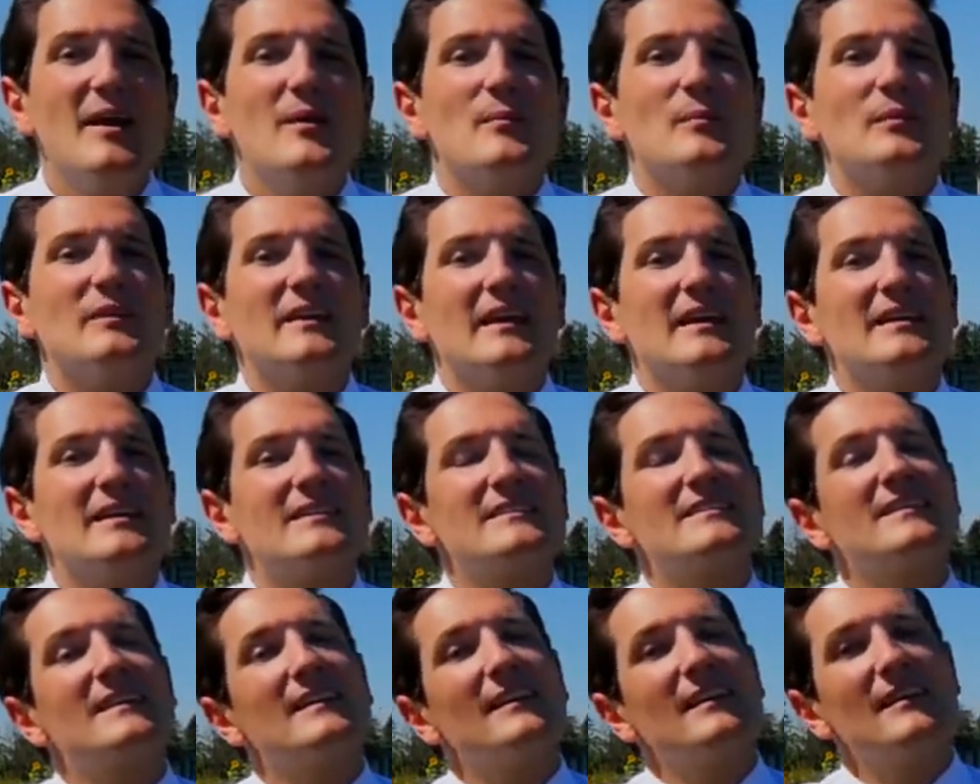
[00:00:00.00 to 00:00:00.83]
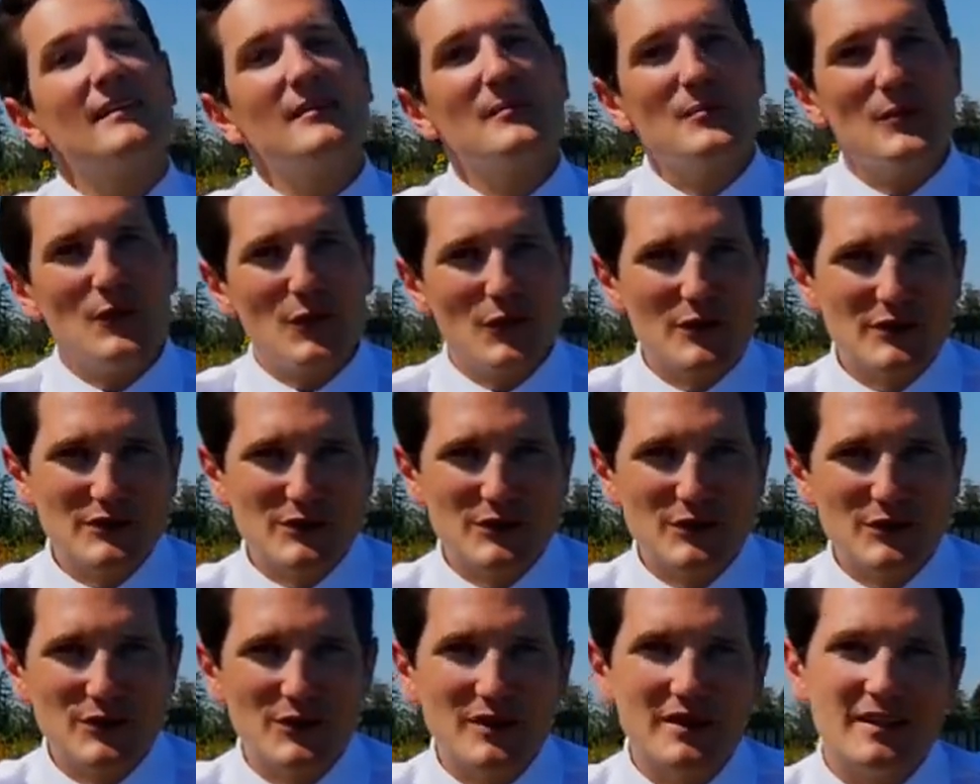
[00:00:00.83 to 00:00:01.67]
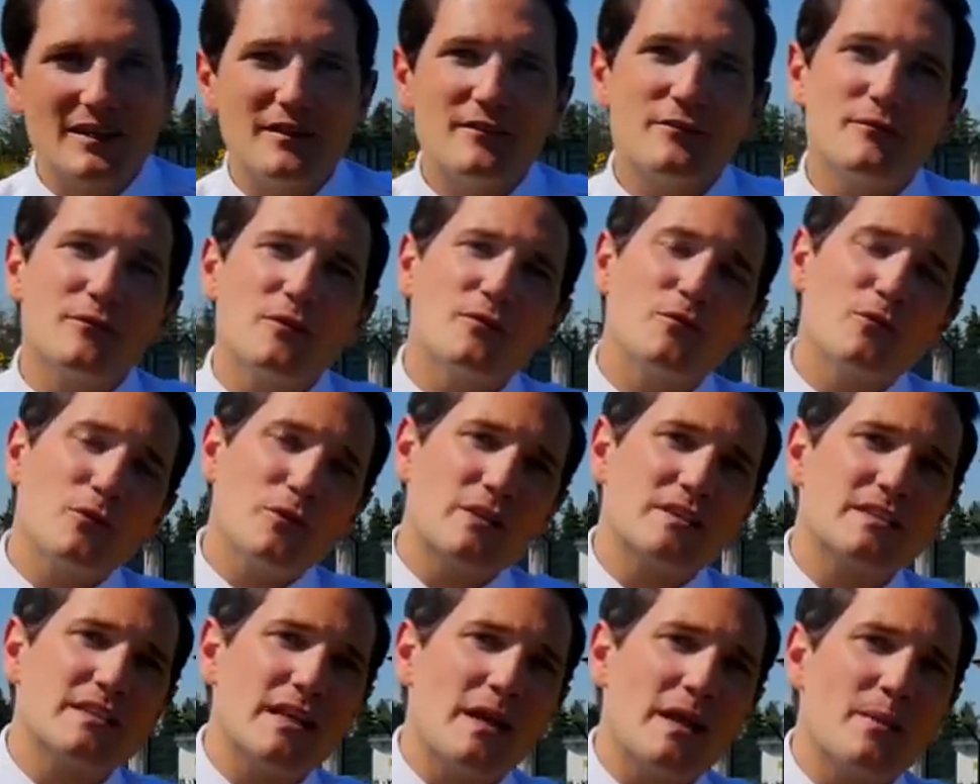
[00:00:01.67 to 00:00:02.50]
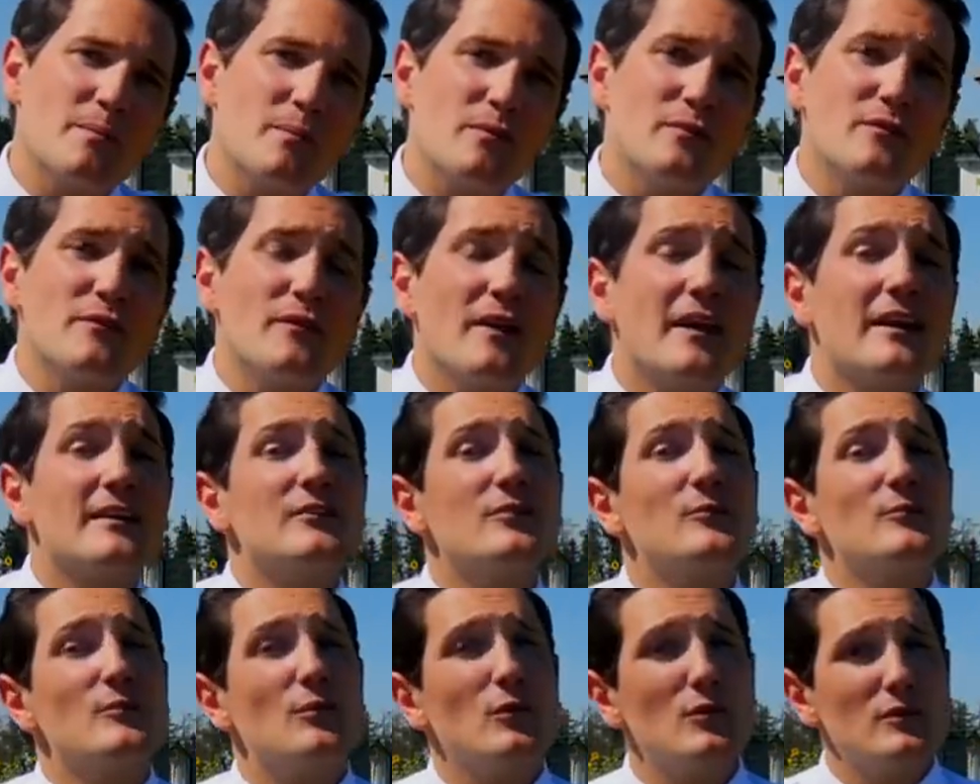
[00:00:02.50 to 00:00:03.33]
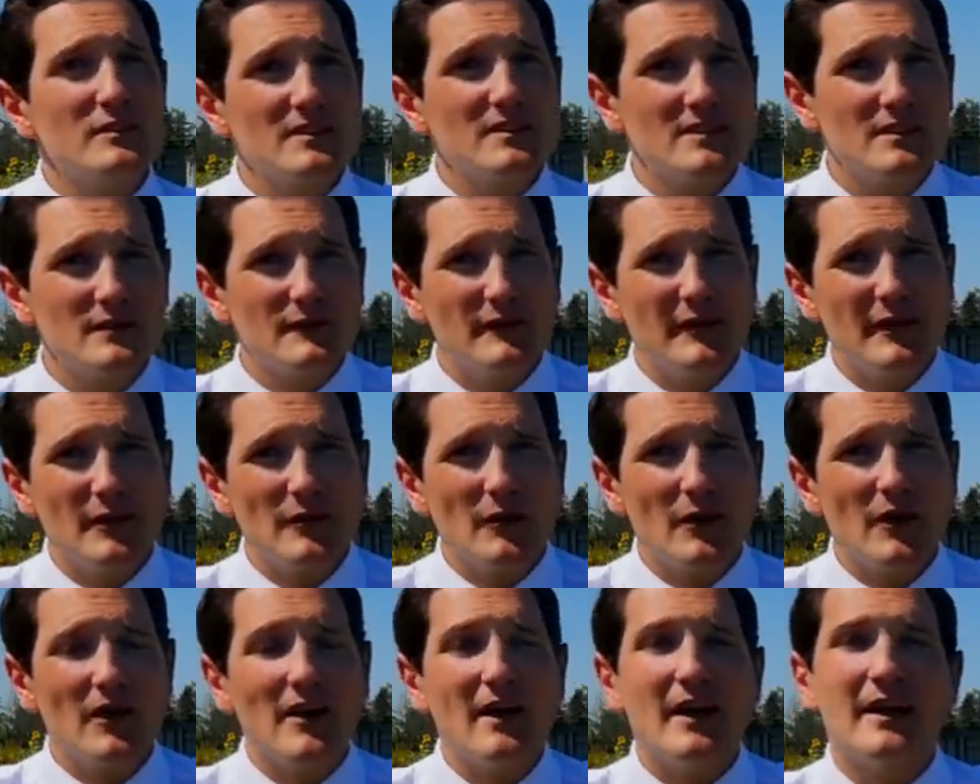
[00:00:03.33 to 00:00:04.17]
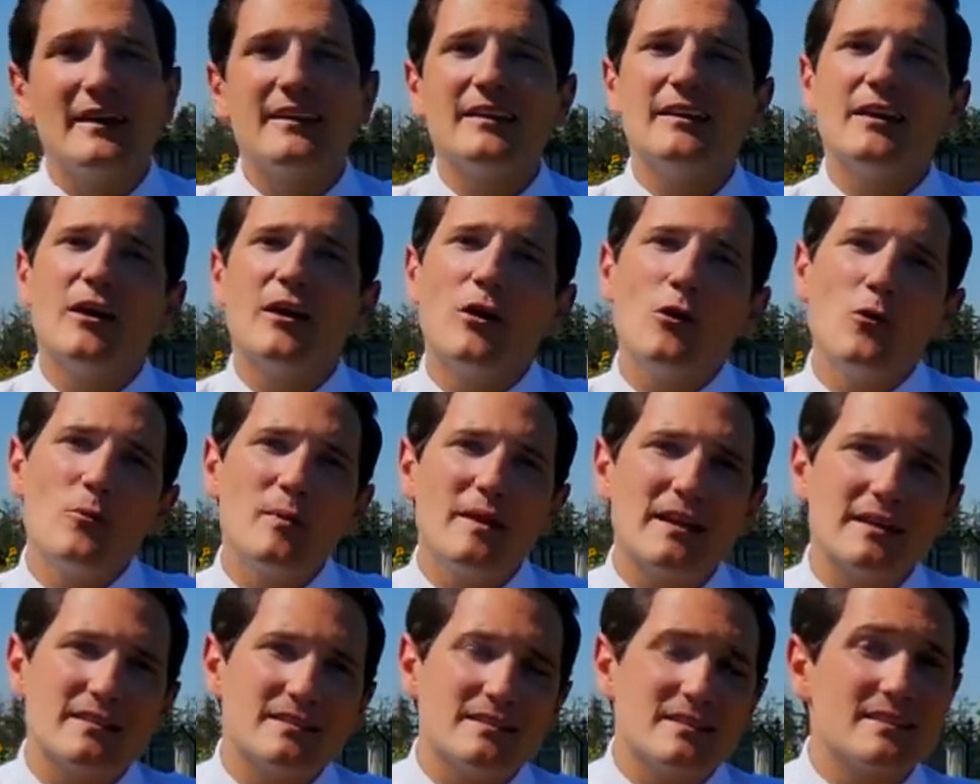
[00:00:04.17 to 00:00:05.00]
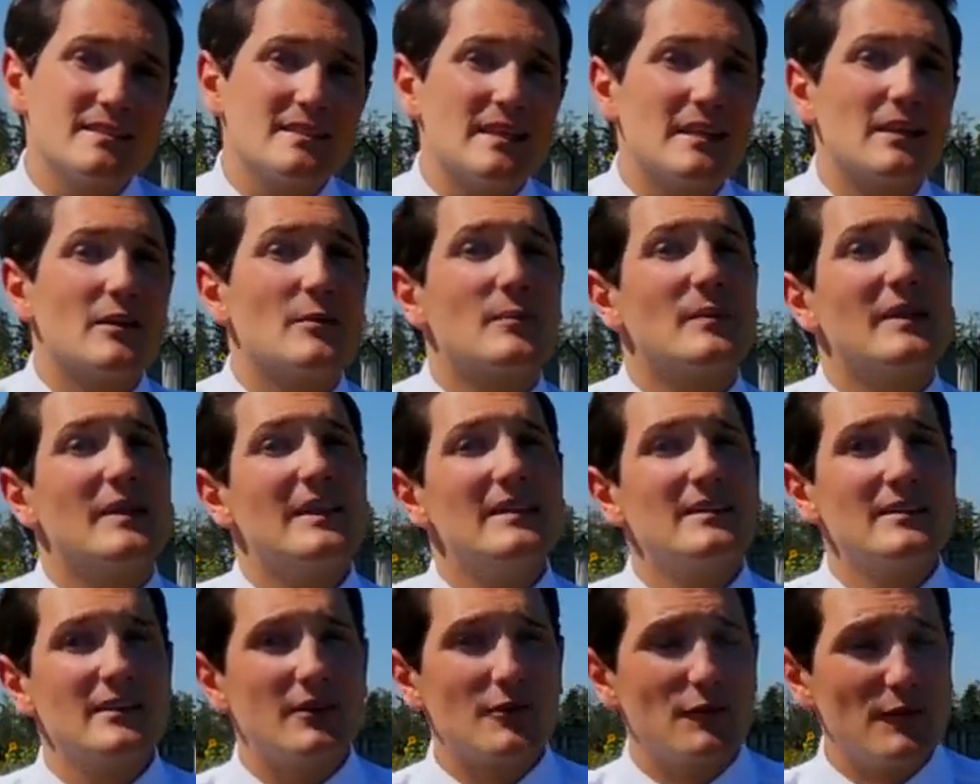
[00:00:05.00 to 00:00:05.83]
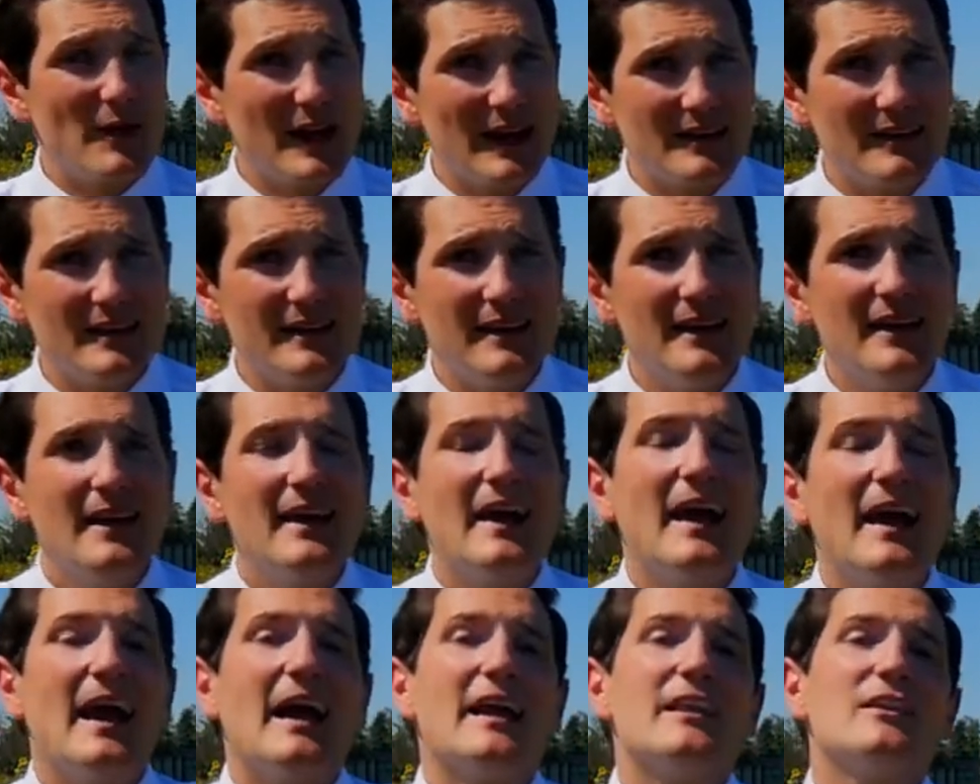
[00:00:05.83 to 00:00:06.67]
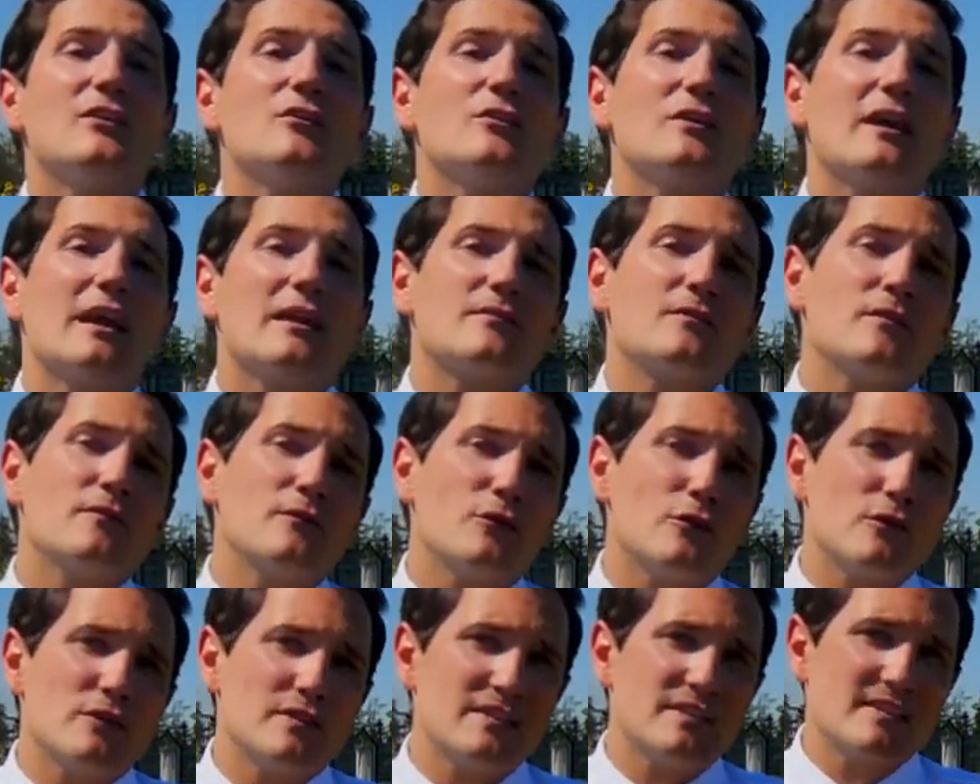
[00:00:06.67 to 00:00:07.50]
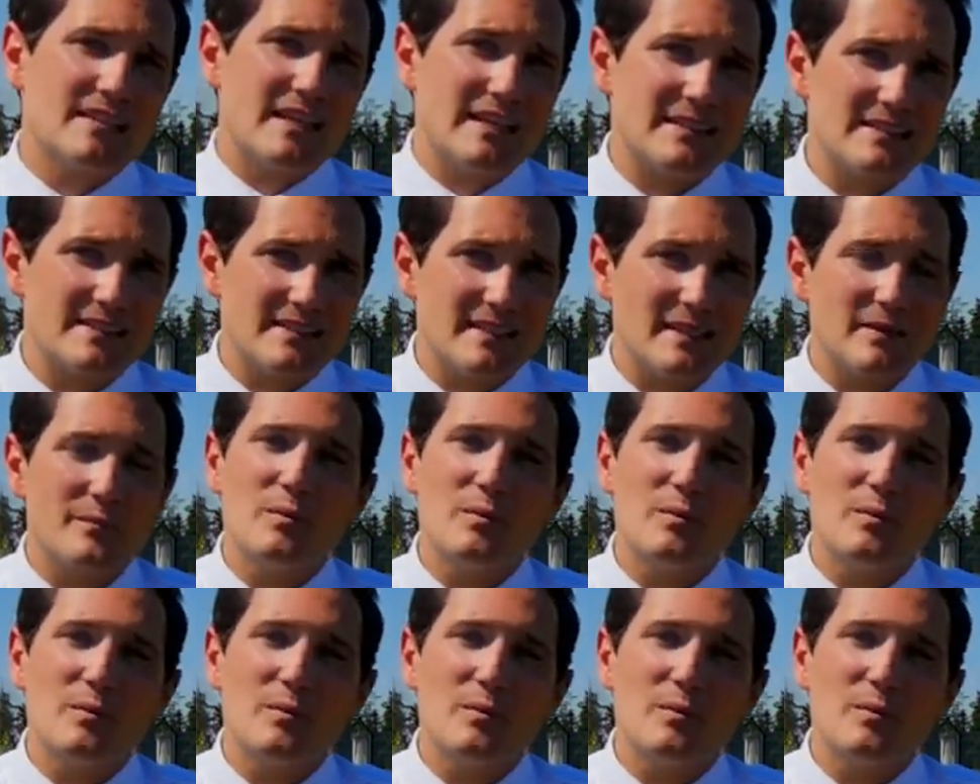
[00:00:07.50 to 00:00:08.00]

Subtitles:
But there's a little more to it if we, for example, fly towards the VOR and the OBS is set up incorrectly and you get reverse sensing.